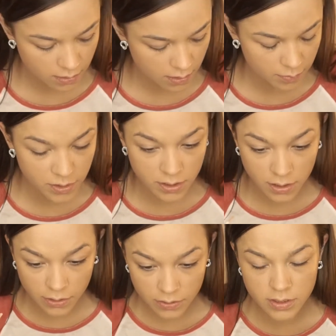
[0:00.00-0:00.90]
and I'm just
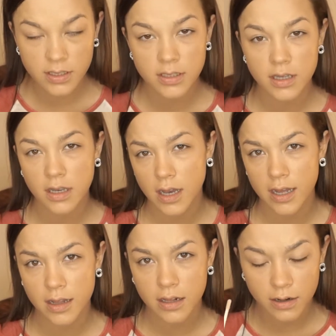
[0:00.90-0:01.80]
going to use this to
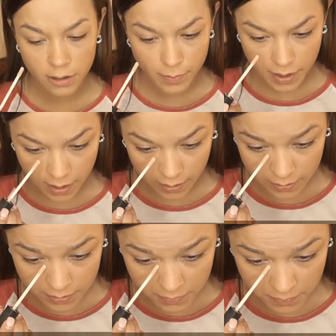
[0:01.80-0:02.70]
highlight under my
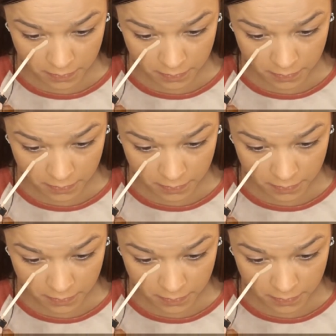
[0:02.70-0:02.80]
eyes.